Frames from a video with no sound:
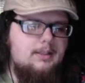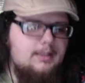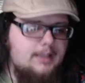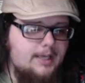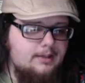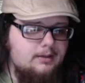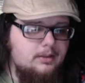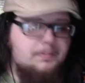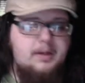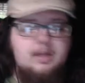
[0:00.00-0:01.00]
And it looks
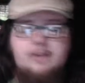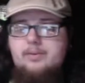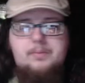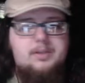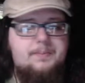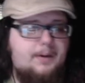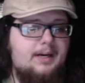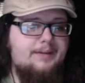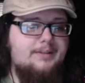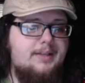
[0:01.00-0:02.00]
pretty good for the most part, I
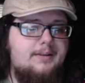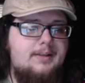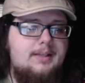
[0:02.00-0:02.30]
have to say.